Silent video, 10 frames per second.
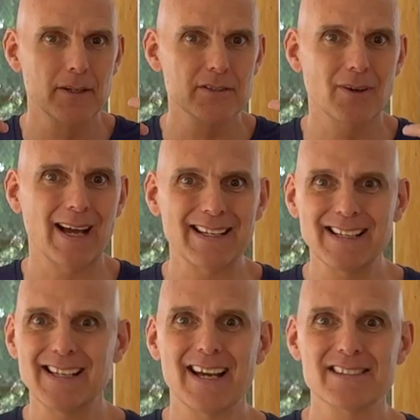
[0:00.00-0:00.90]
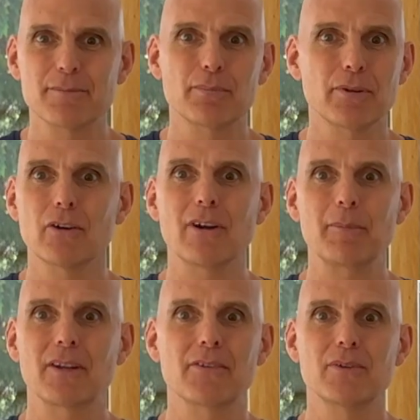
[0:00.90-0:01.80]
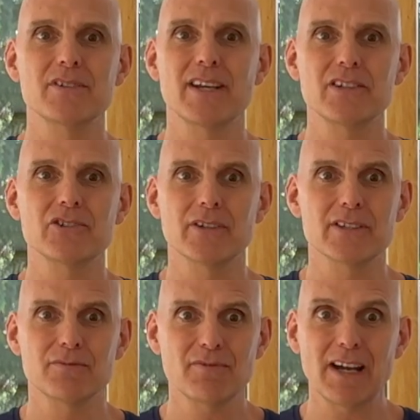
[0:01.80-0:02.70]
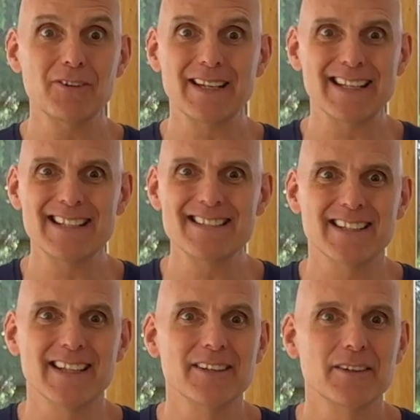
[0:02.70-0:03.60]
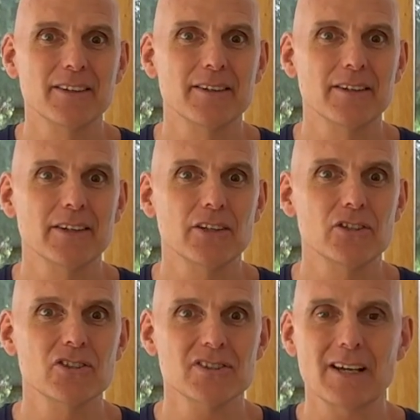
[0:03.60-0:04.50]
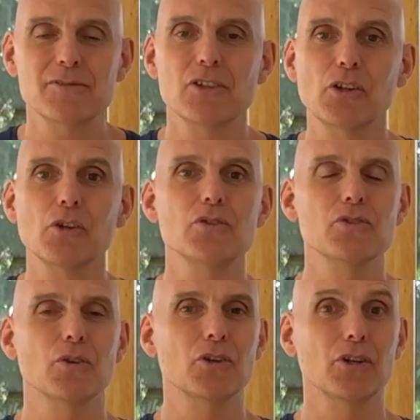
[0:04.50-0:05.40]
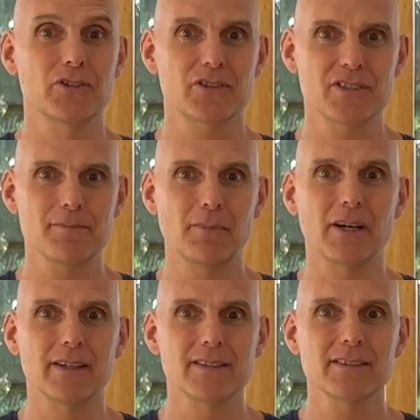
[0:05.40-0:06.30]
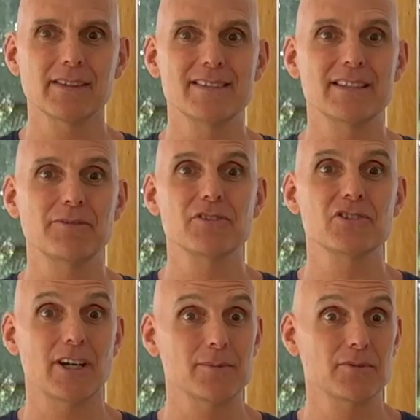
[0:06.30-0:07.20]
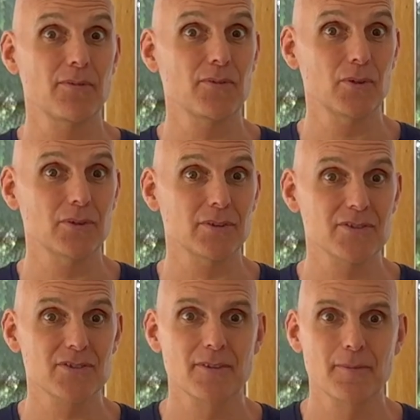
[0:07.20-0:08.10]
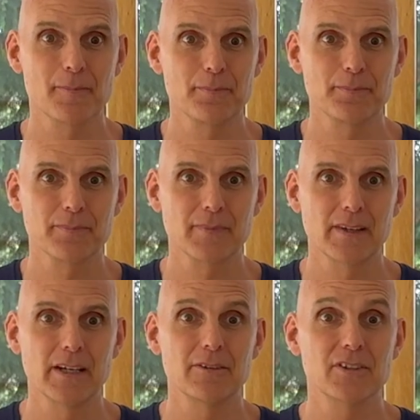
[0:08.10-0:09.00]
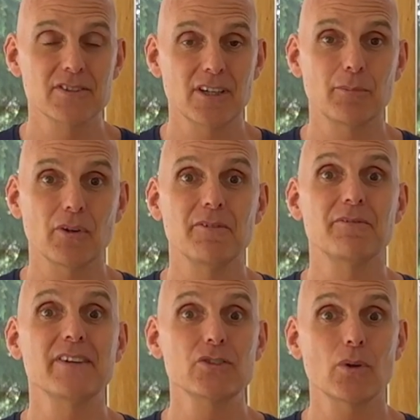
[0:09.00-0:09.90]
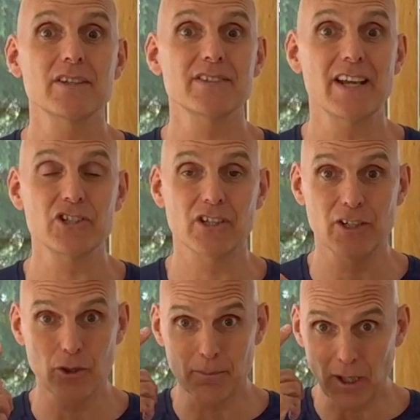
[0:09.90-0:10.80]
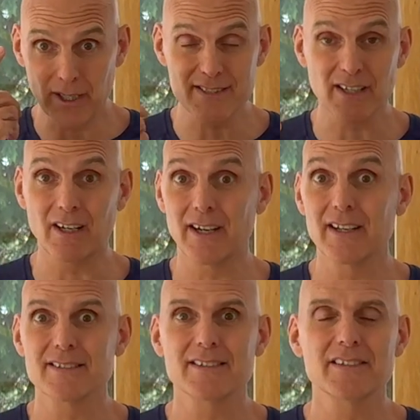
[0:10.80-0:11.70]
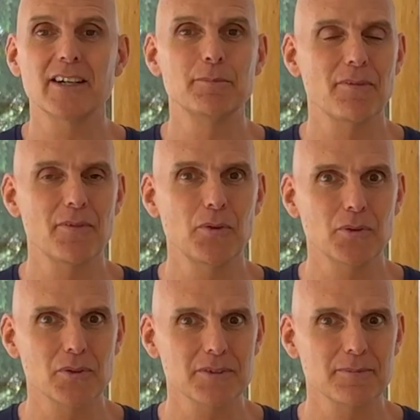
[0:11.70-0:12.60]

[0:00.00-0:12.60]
So adding layers of programming through intention is very easy. You just have to use your conscious mind and different types of thoughts. For example, a visualization in your mind's eye is a type of thought.